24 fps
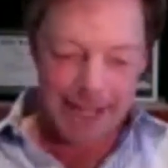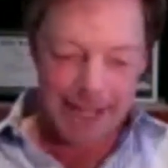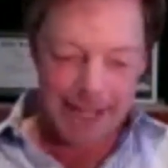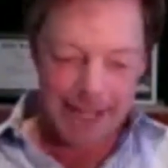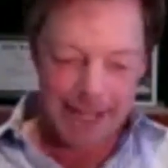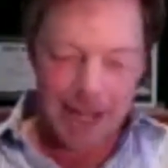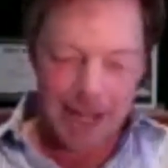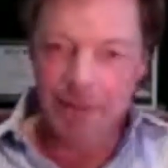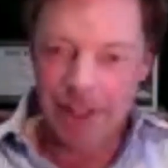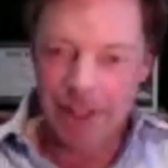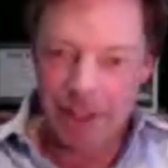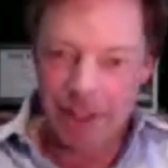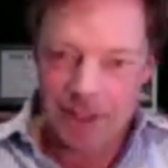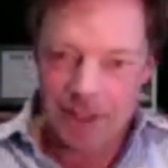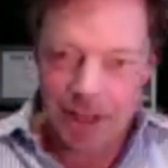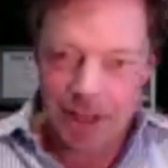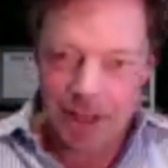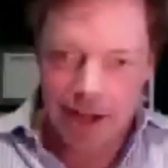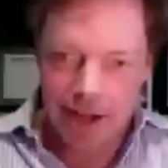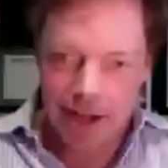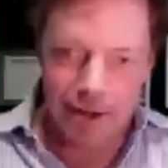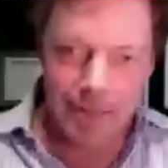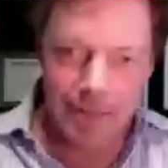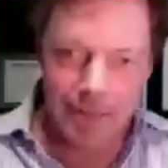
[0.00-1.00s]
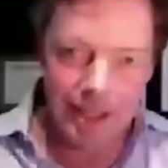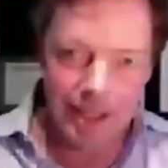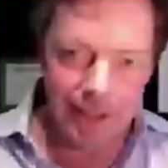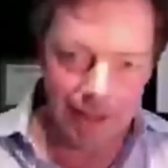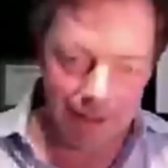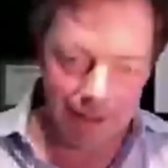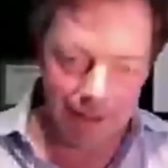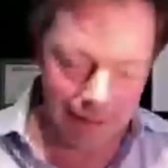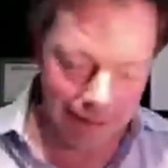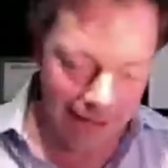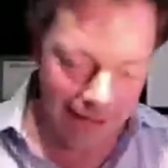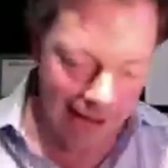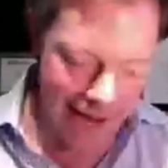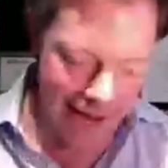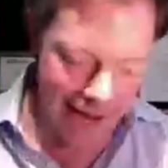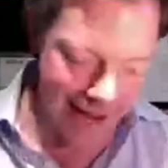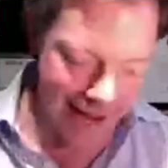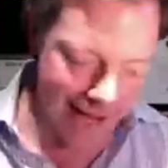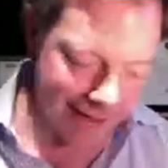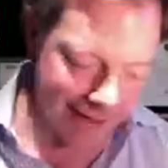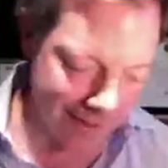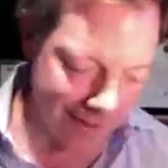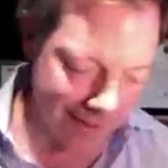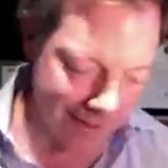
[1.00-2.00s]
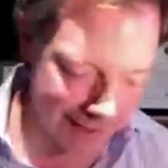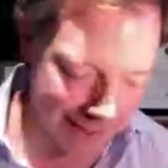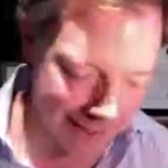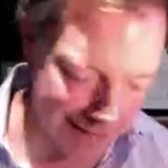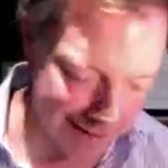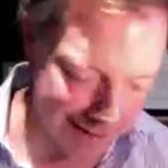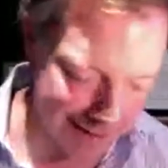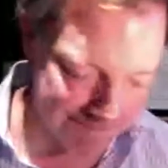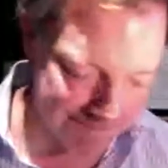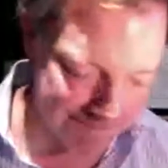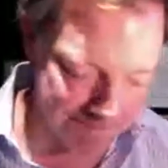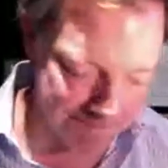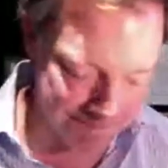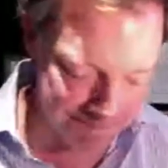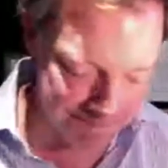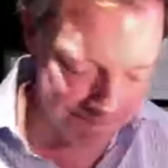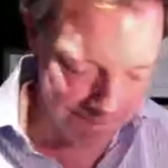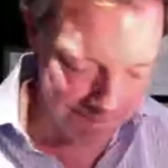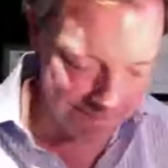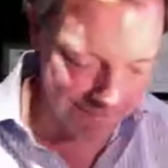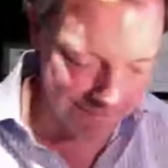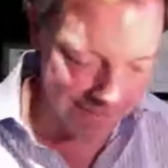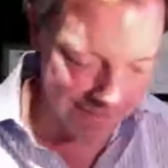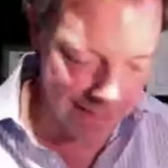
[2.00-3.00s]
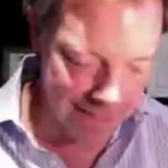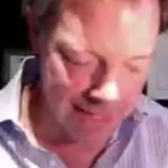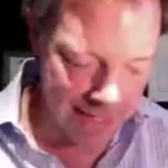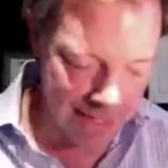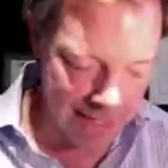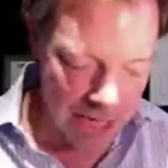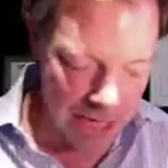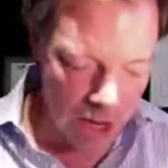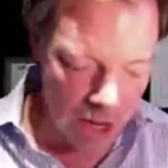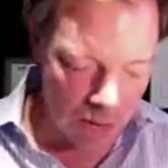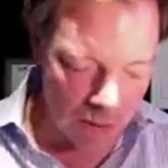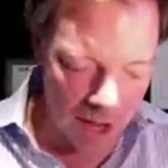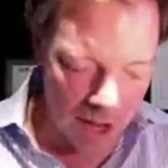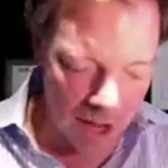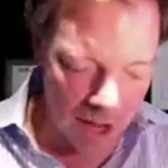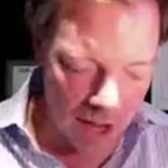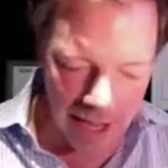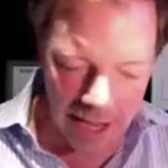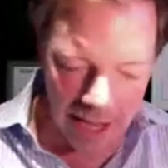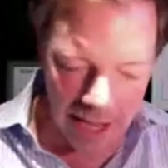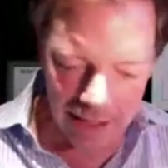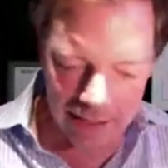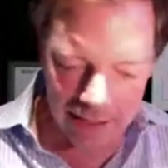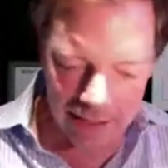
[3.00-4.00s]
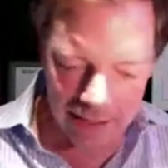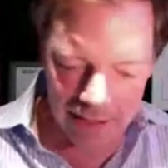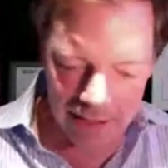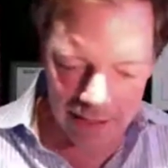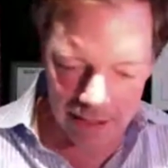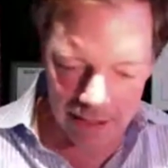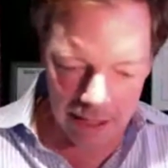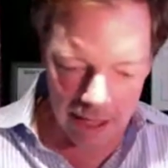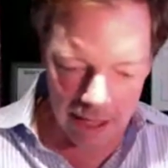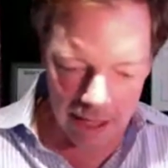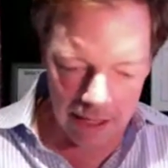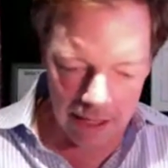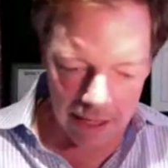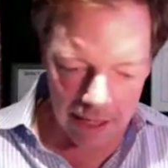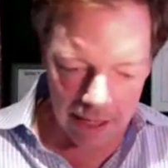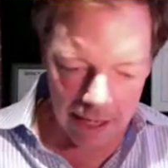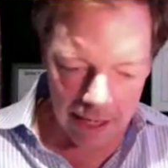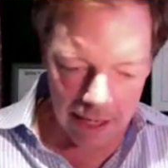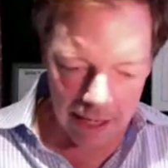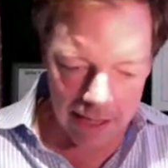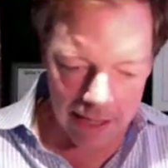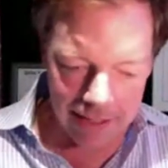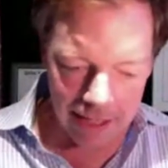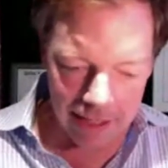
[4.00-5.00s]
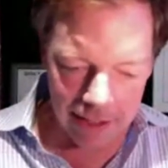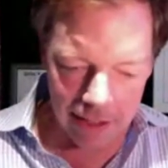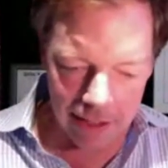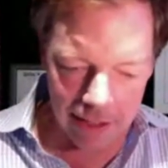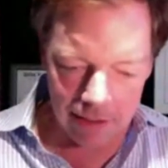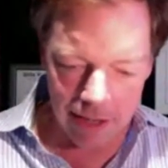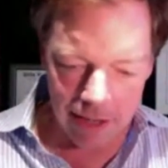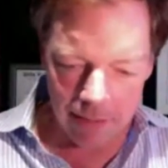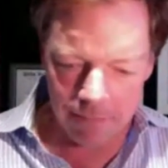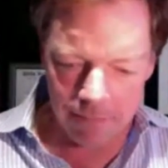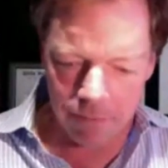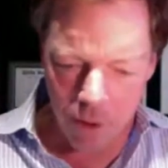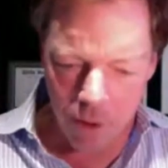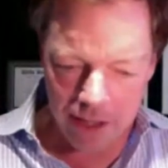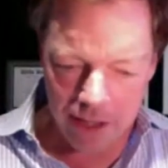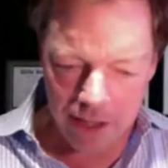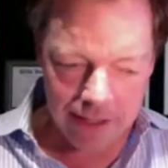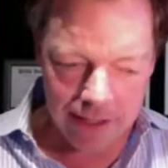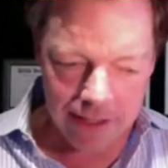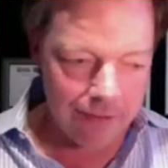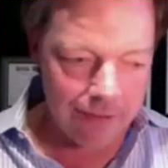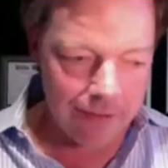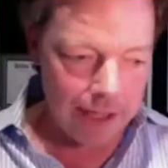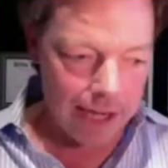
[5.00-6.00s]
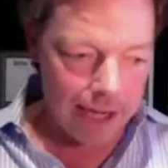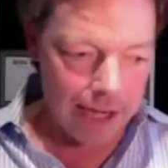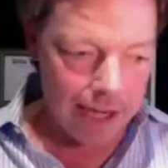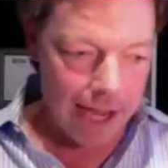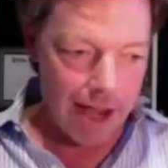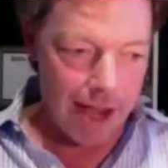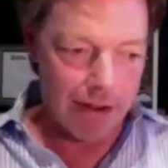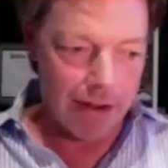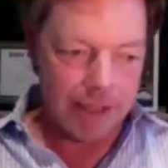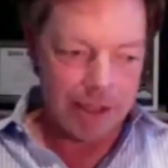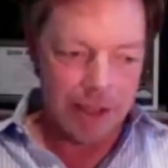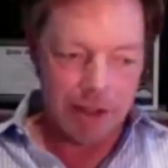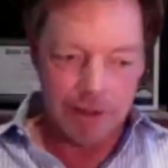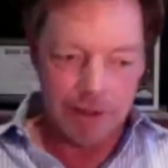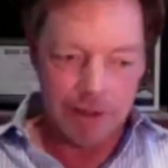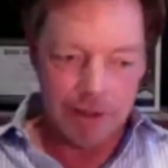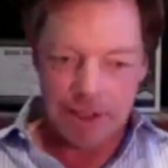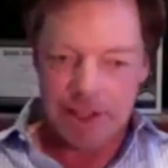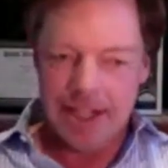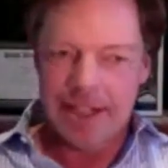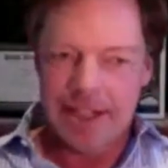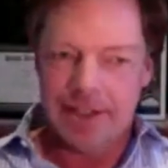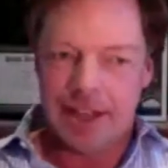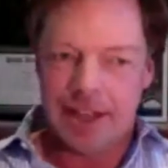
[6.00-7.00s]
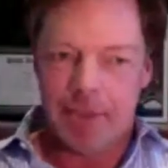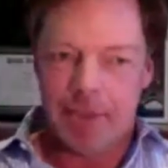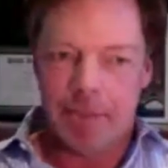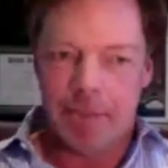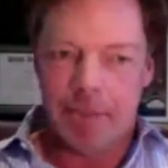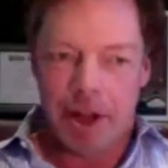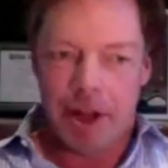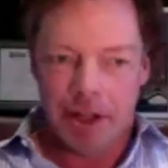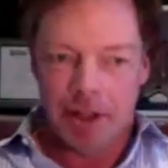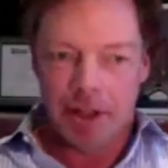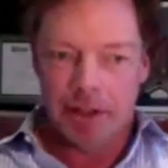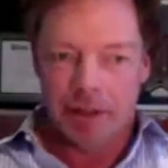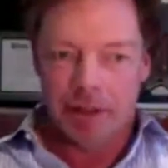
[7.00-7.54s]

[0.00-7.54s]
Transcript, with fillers: Uh, it really is an honor to be here. And um, well, I, I, guess I'd say you know I'm 47 now, and you know it sneaks up on you.